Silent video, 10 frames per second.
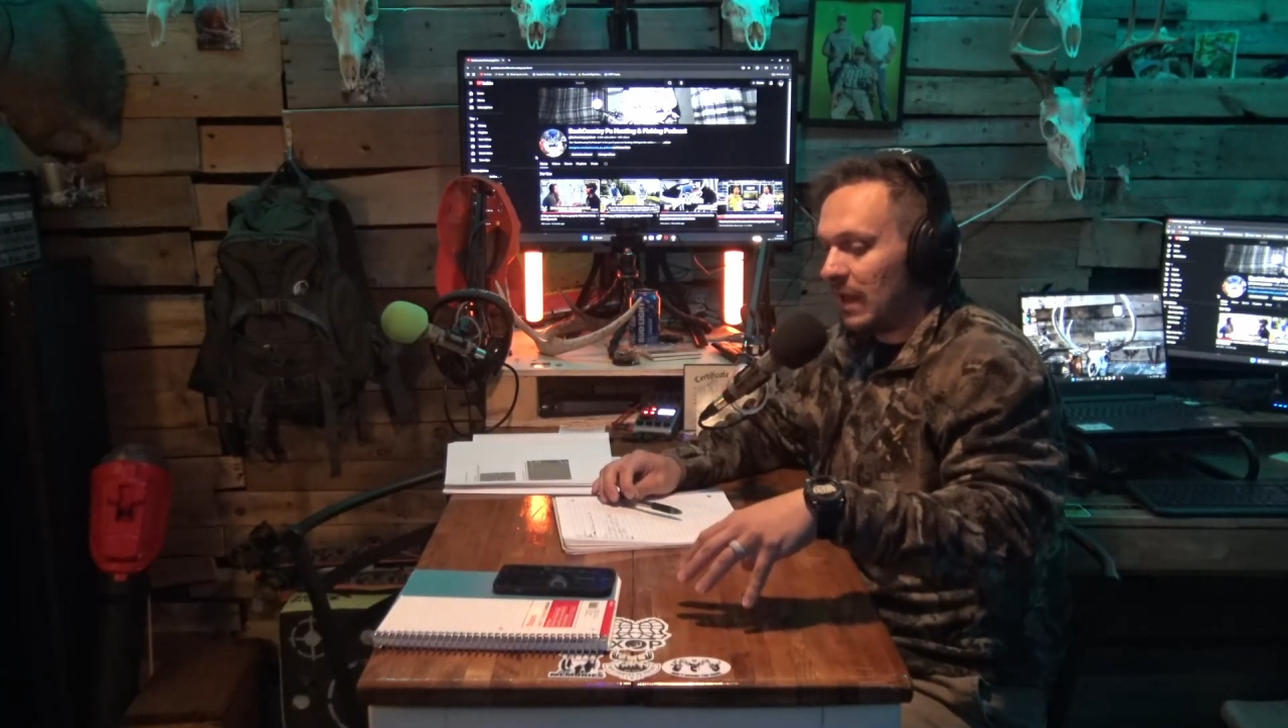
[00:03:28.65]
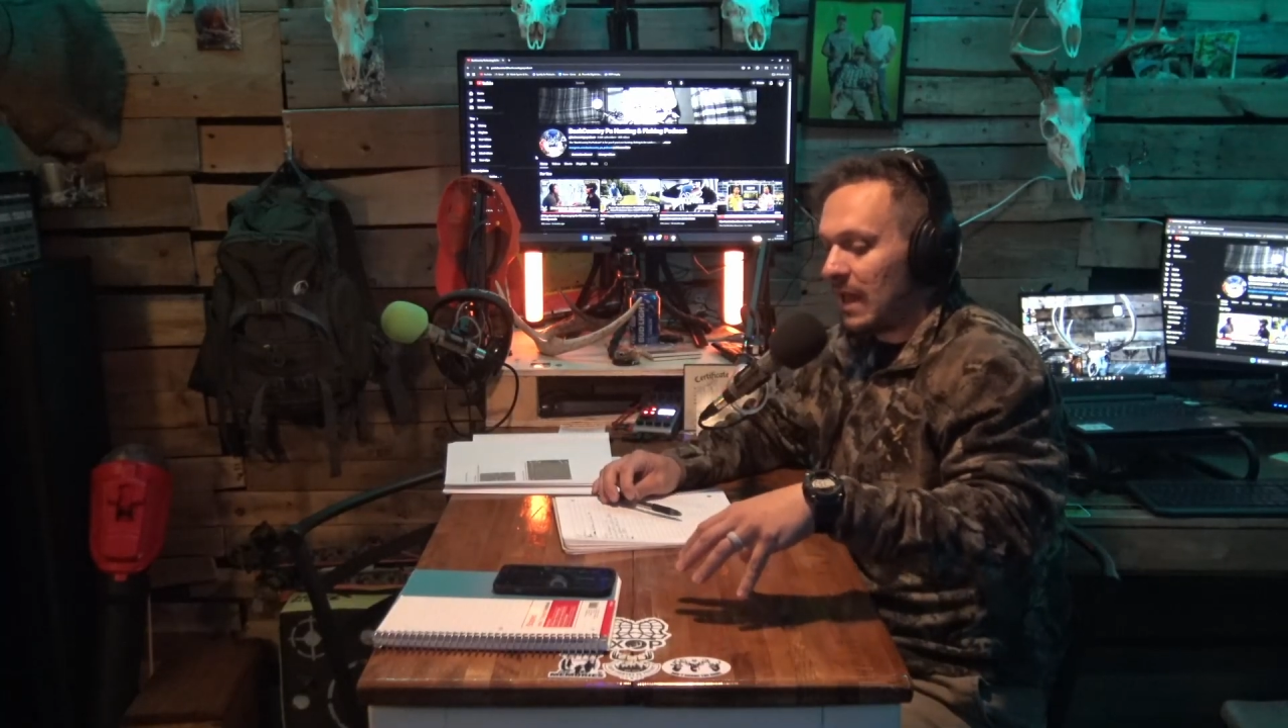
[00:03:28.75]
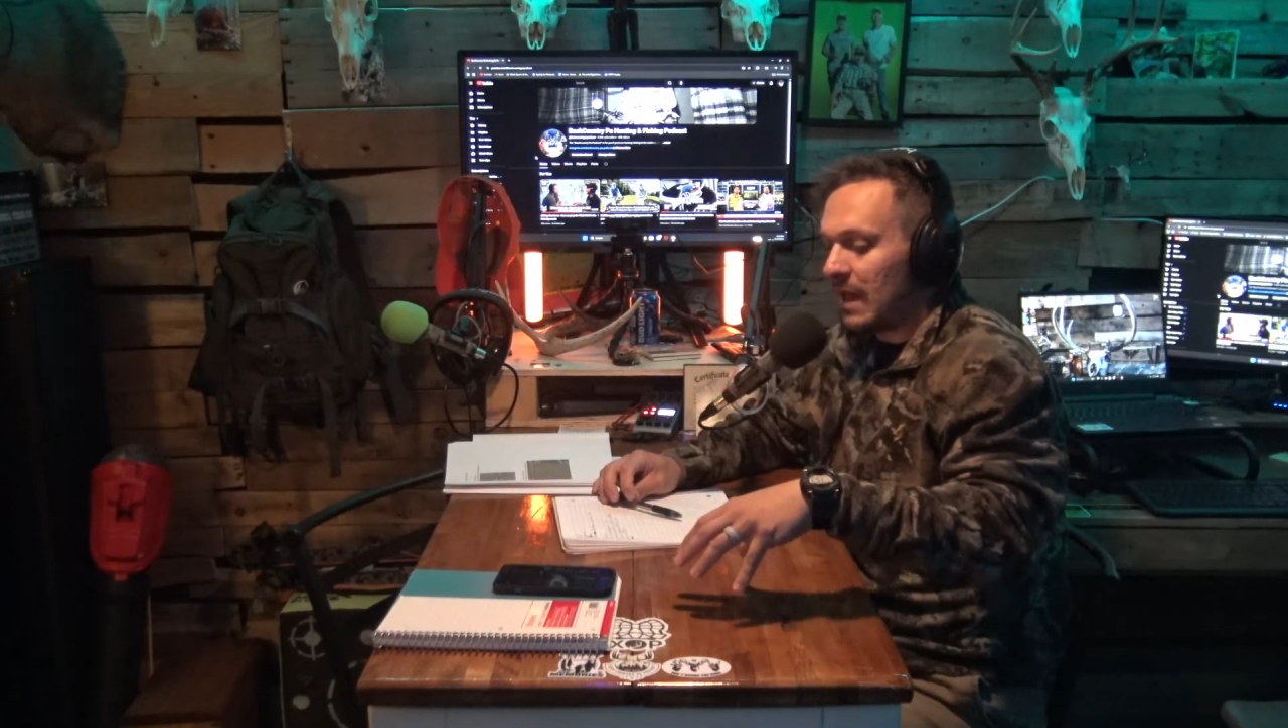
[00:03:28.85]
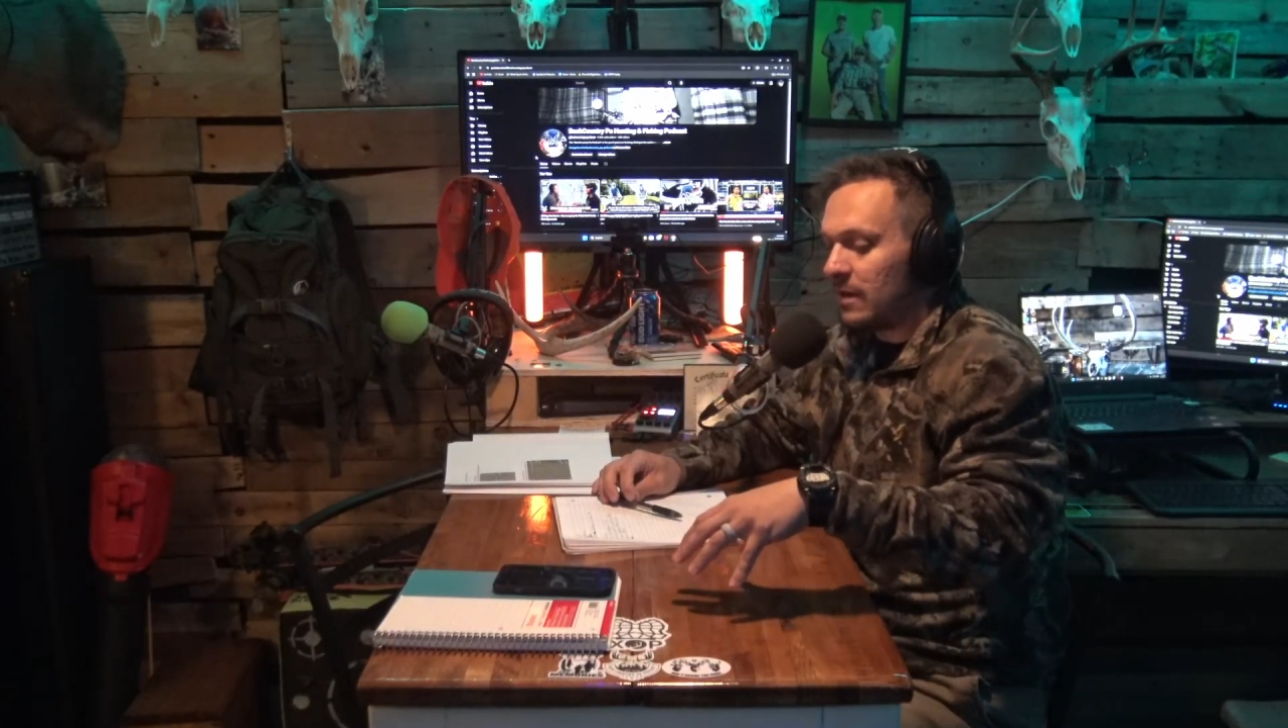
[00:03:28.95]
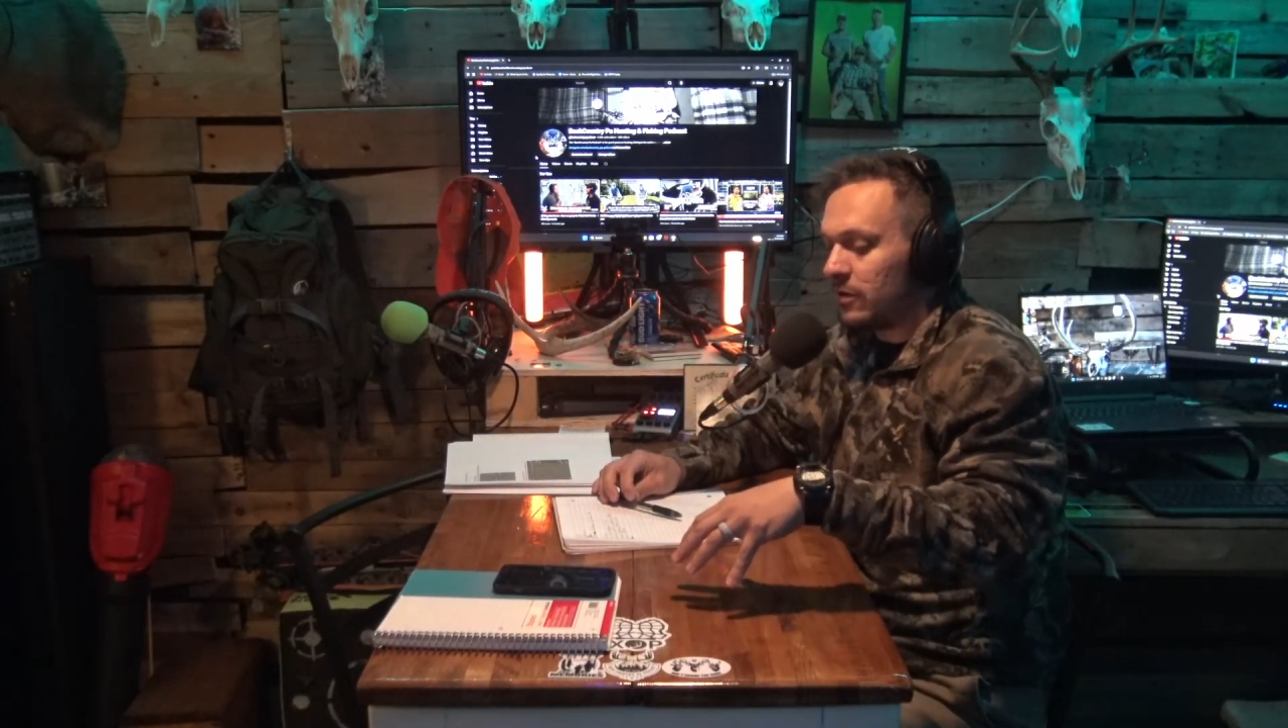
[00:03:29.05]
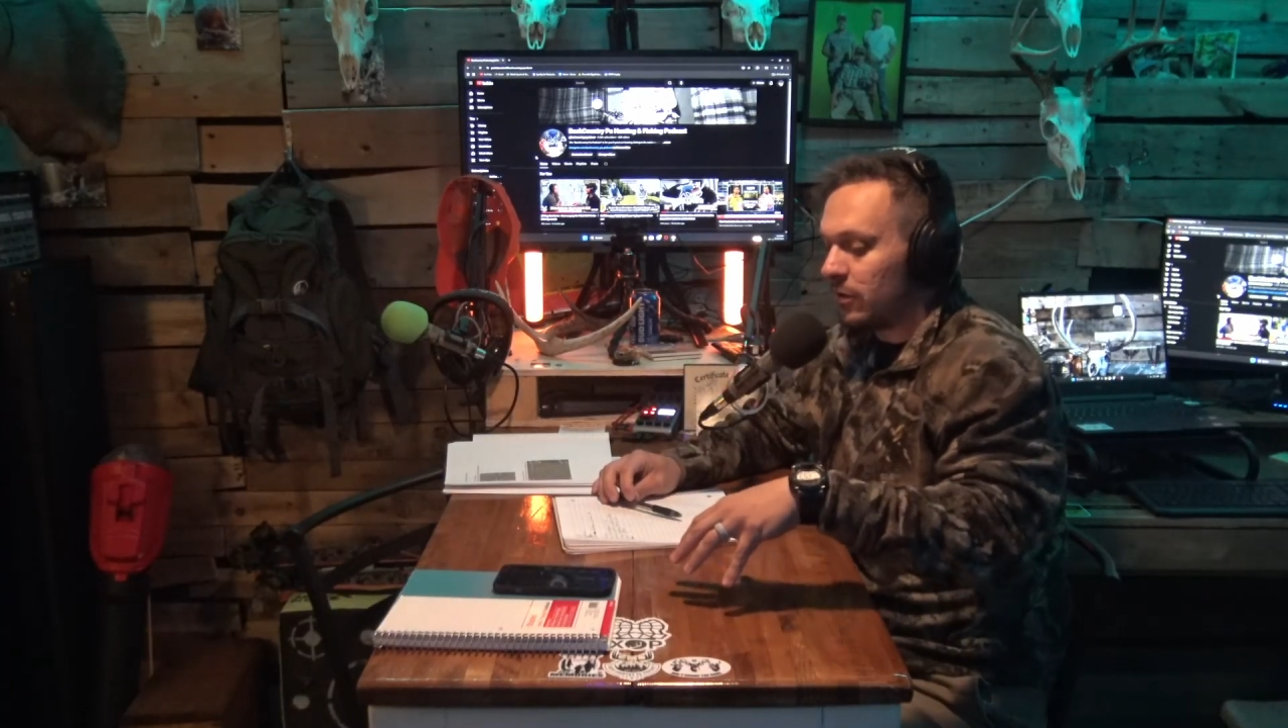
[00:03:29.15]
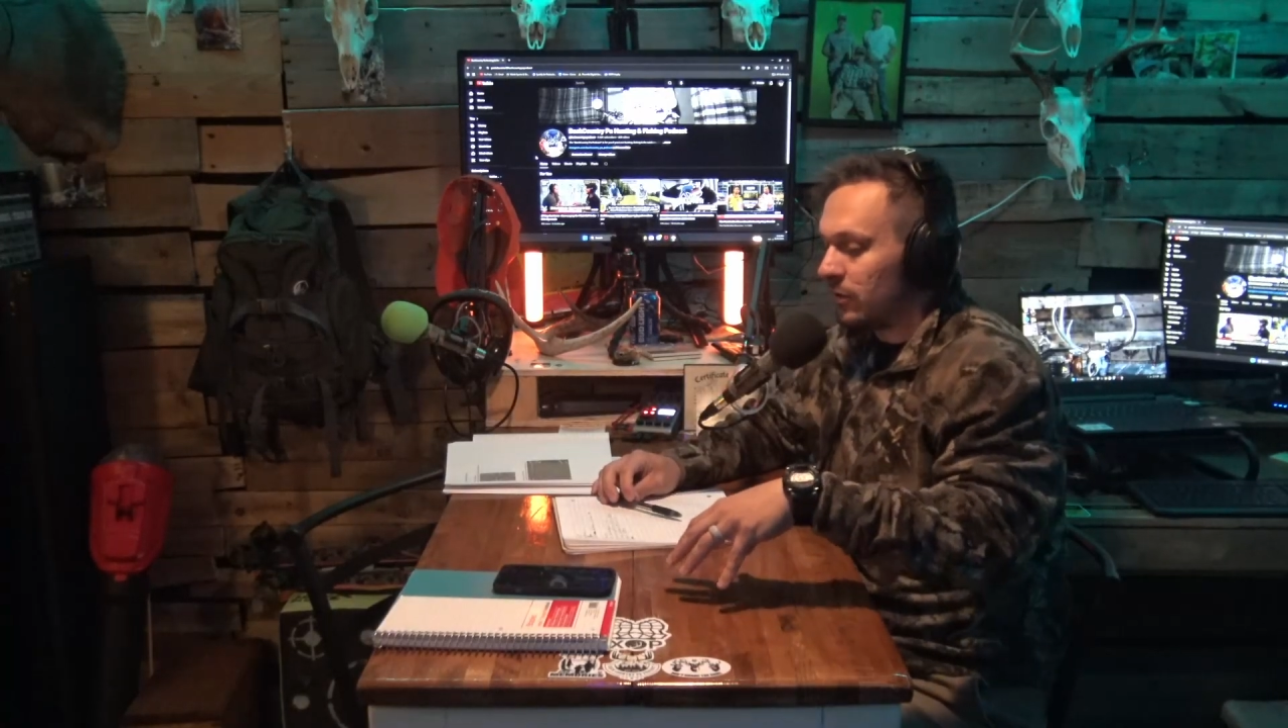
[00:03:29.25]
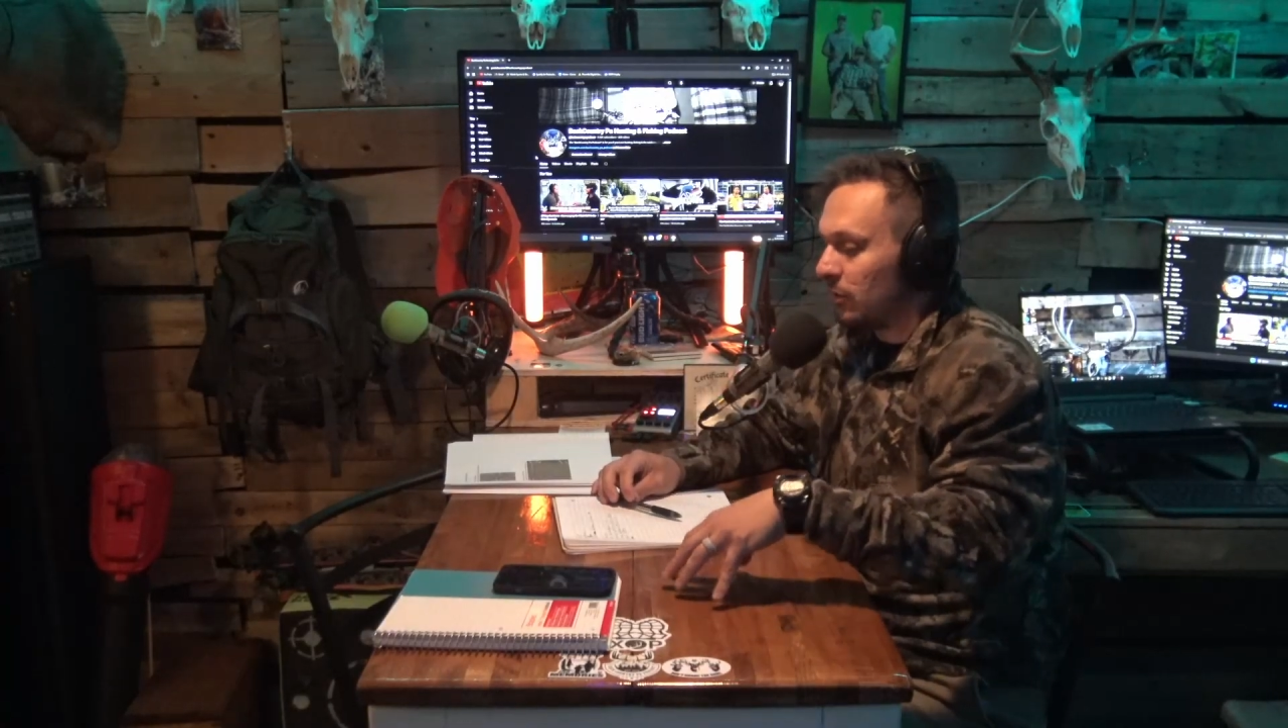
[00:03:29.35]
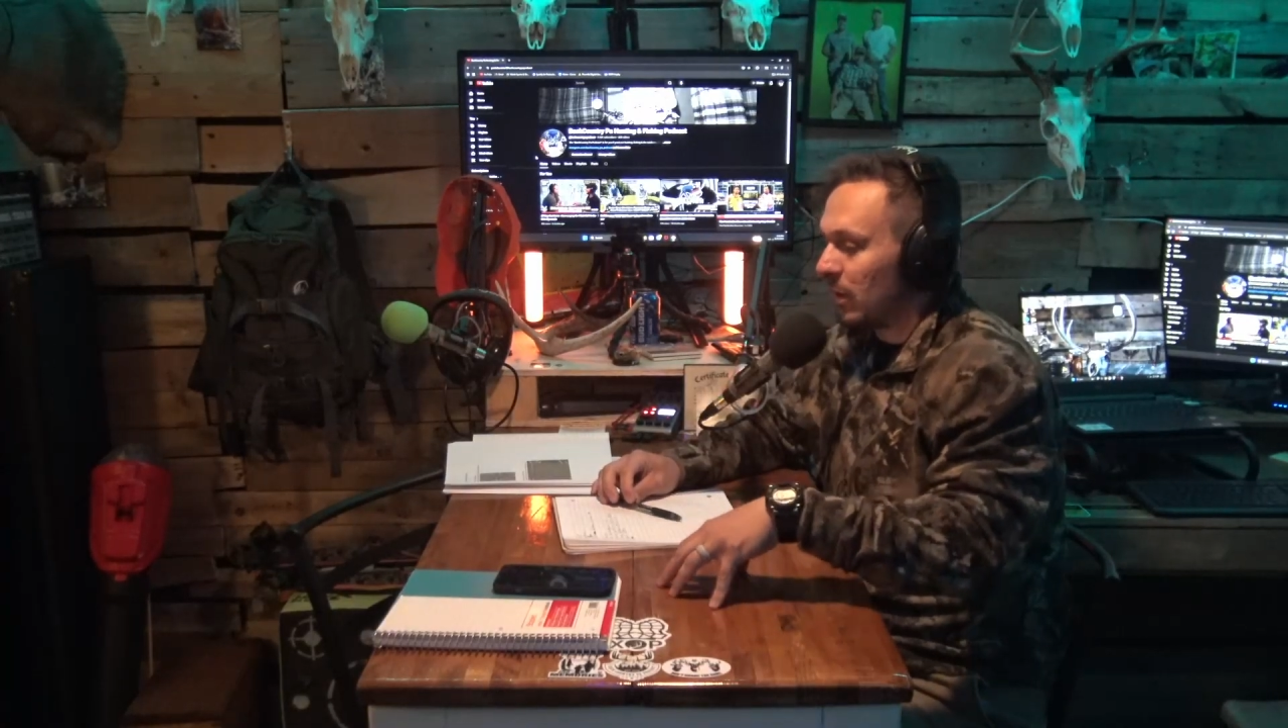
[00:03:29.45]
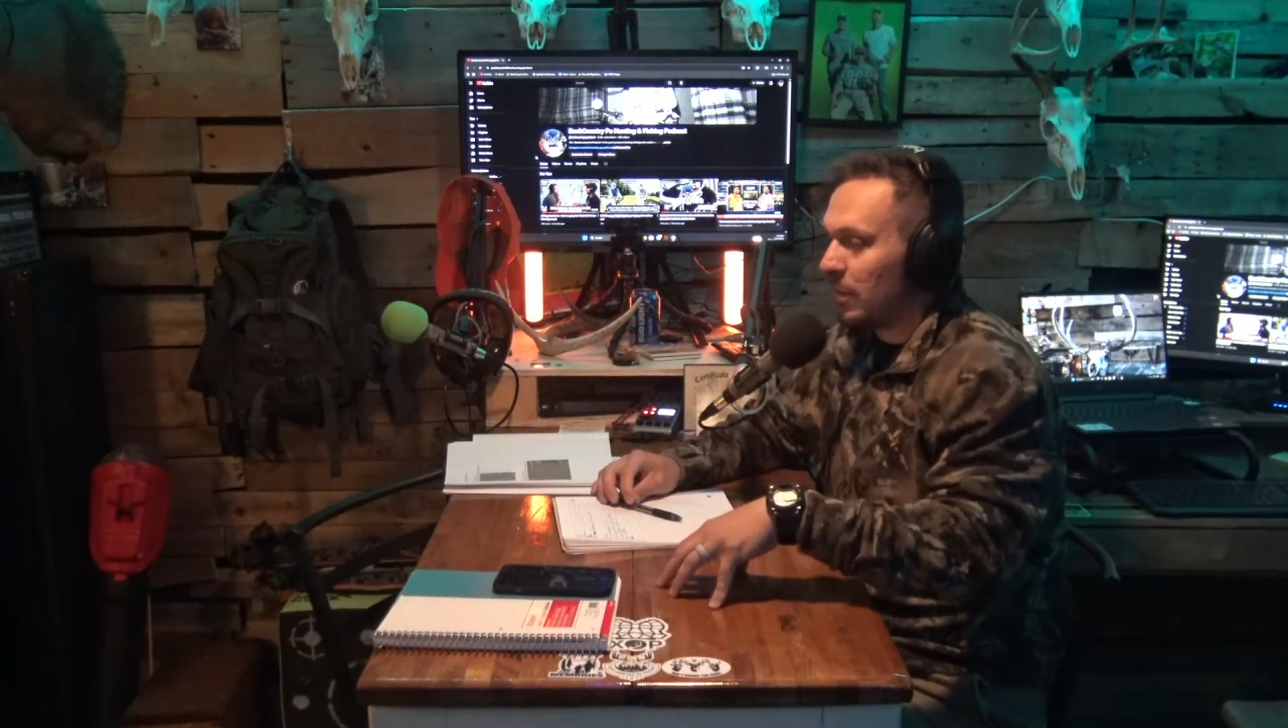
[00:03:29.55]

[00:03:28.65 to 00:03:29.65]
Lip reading: and you're doing